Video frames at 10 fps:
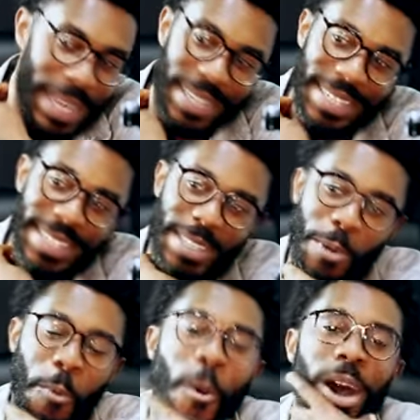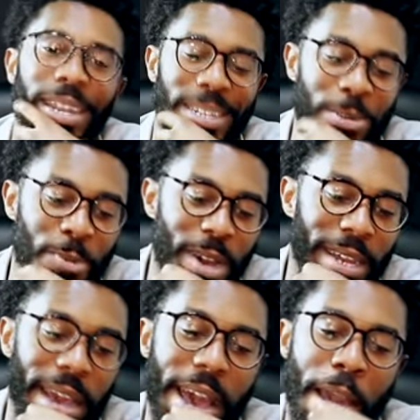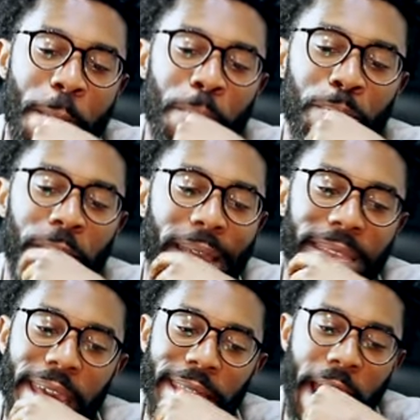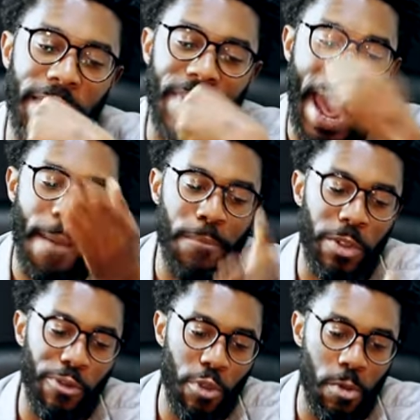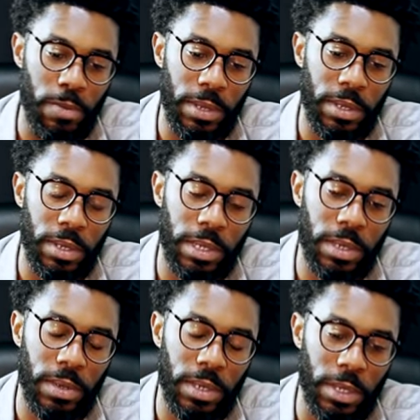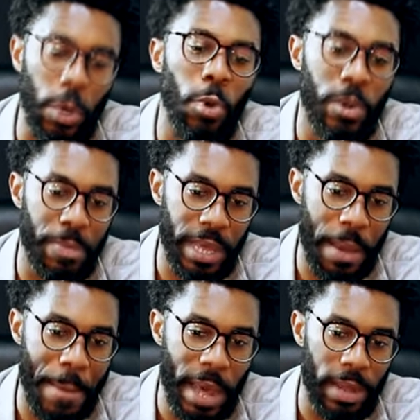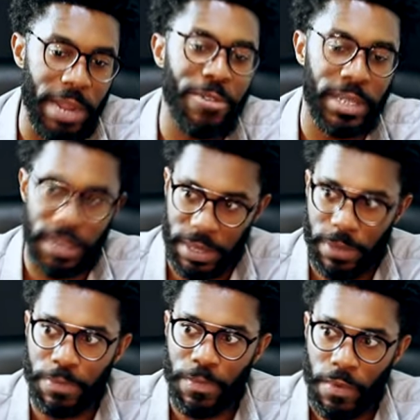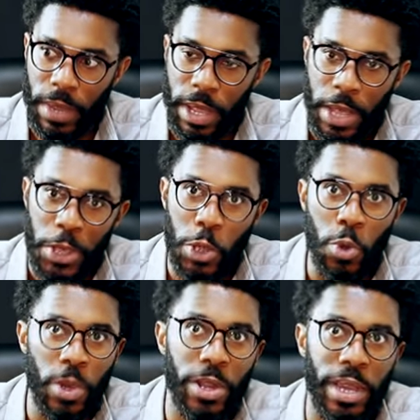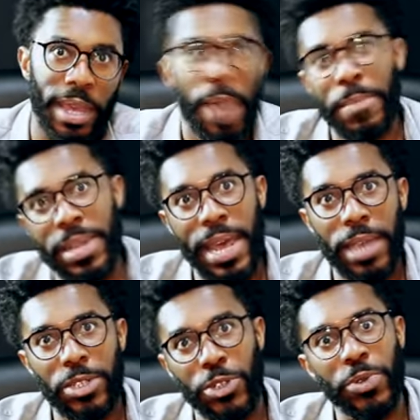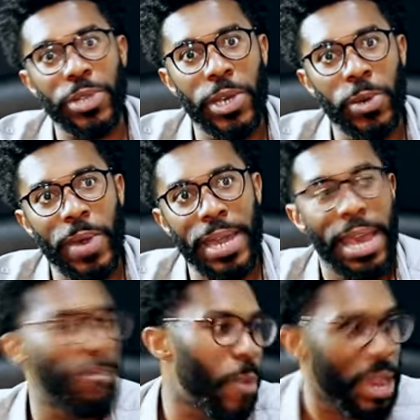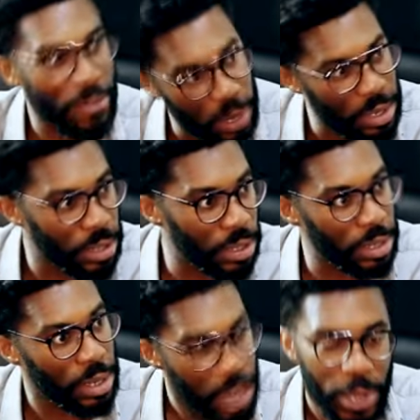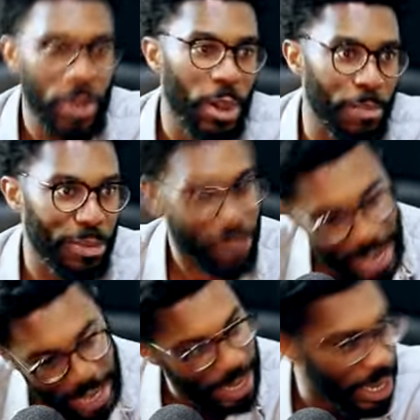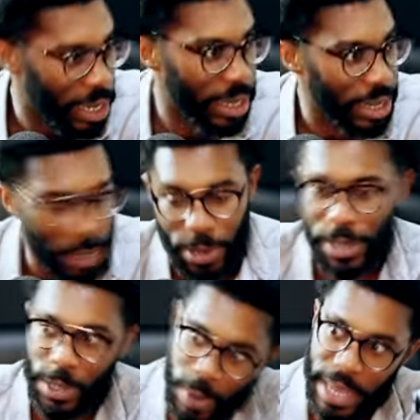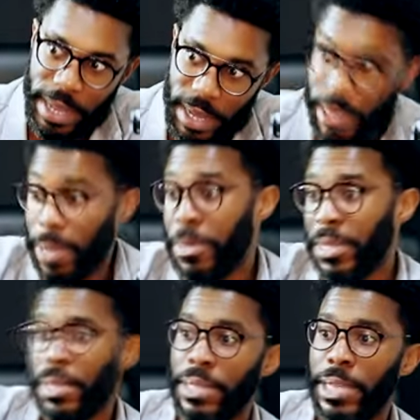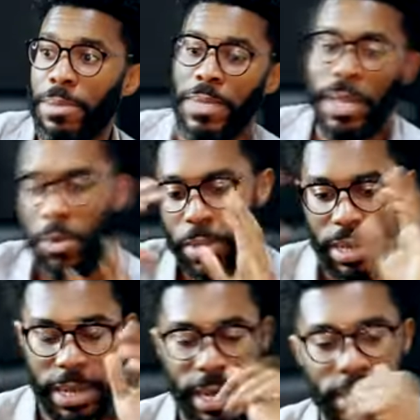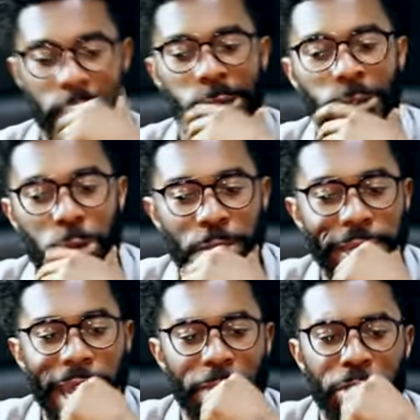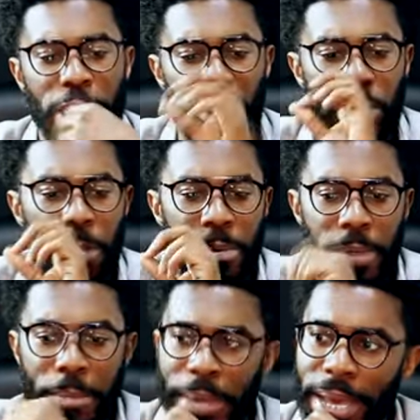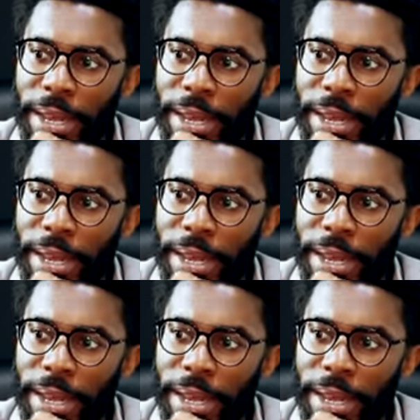bits. The one. And yeah, that group schooled me about lyricism. You couldn't come in that studio and have whack verses. You got Pirelli killing it. You got Sway killing it. Mr. Tibbs, like all of the guys in the group. So that really sharpened my pen.